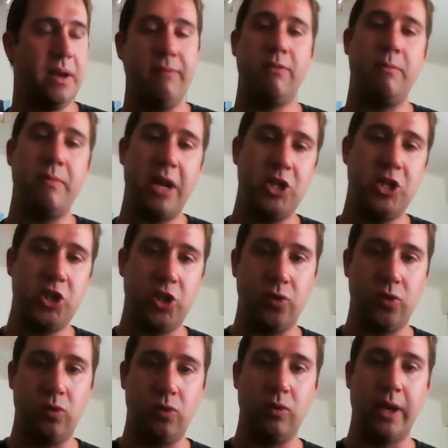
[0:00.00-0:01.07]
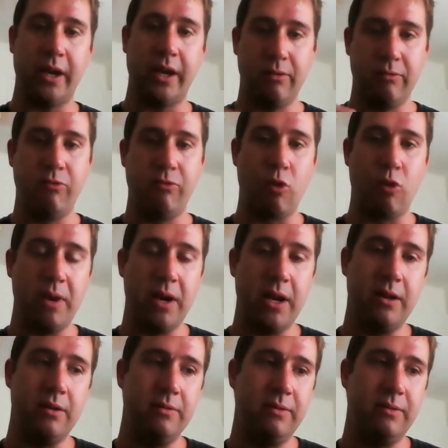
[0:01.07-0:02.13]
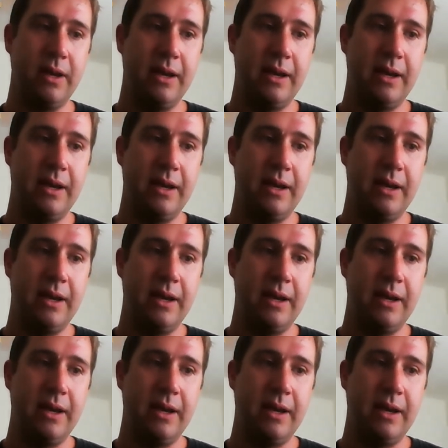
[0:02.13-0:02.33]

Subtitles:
informational, like informative,